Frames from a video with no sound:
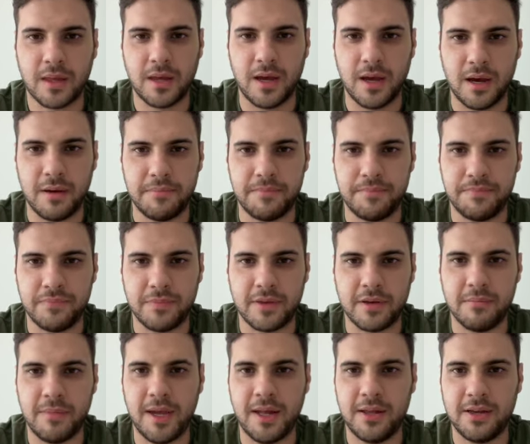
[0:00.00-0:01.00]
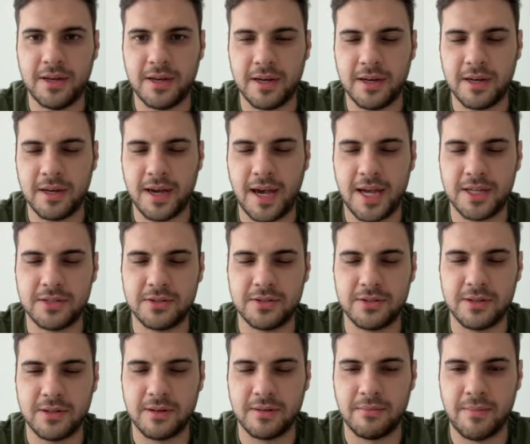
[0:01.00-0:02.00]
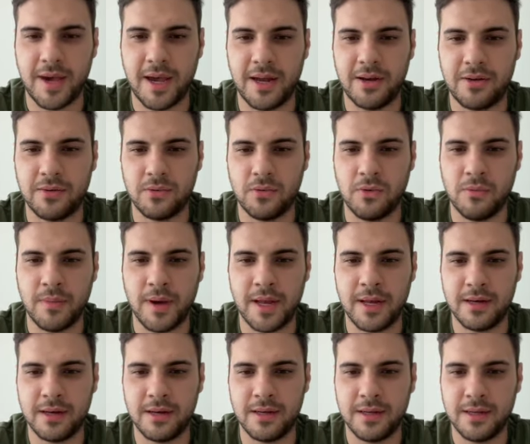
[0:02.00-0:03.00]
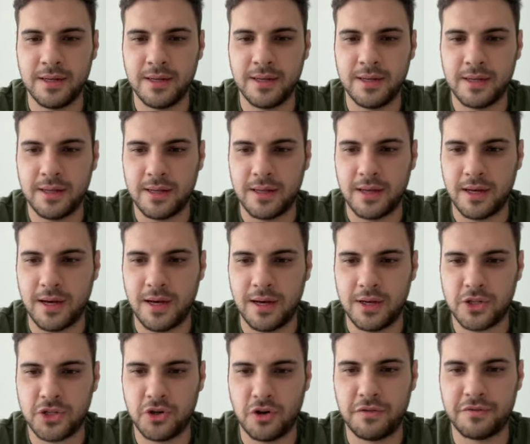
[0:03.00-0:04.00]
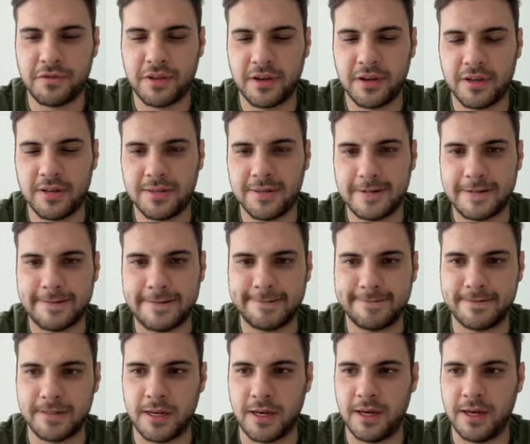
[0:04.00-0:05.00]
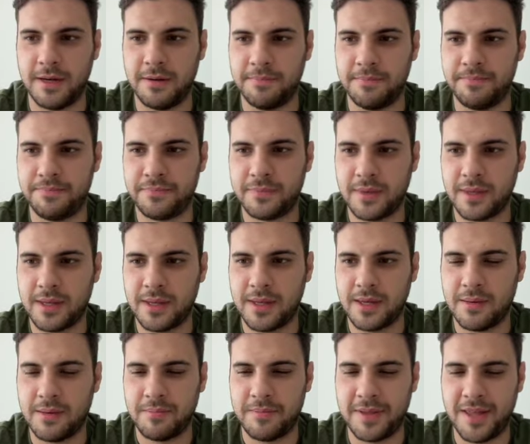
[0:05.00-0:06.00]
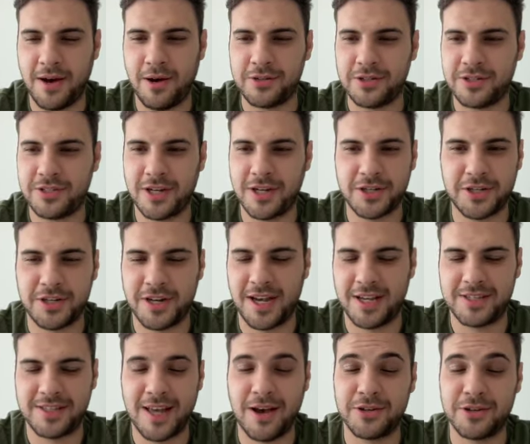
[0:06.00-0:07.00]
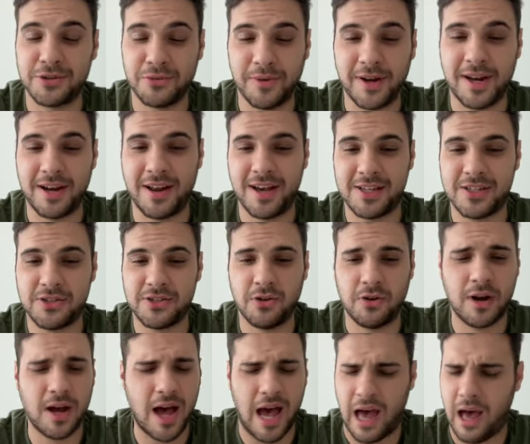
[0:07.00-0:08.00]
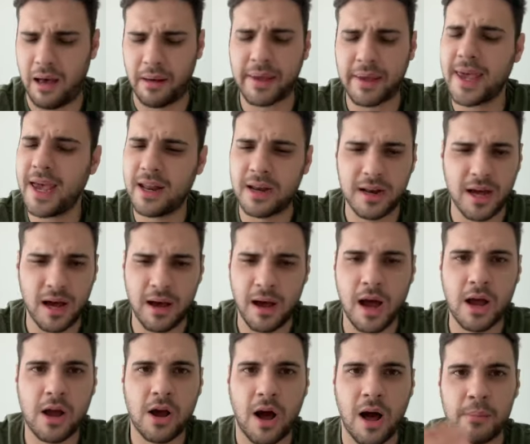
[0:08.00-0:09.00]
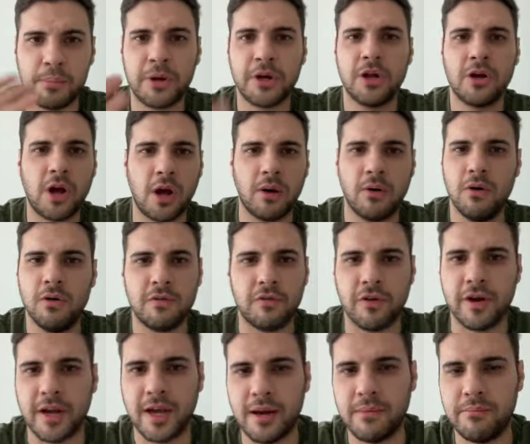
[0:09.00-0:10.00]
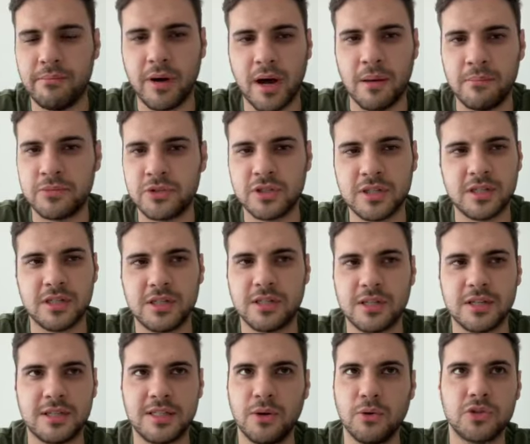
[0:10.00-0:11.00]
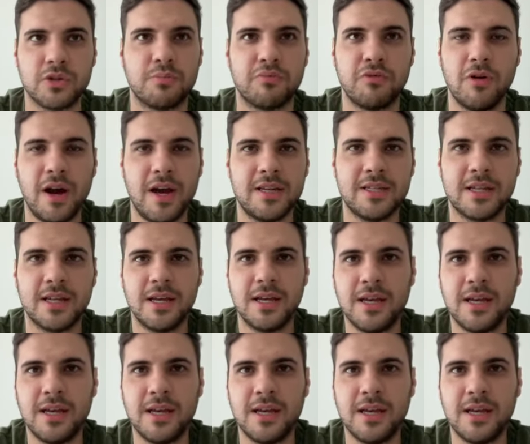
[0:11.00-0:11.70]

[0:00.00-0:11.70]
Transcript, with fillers: Um, the media hasn't made all men uh, soft, uh, but that was such a nice, that was a really nice song. I, again, I, I'm going to go over it again, but I'm s still surprised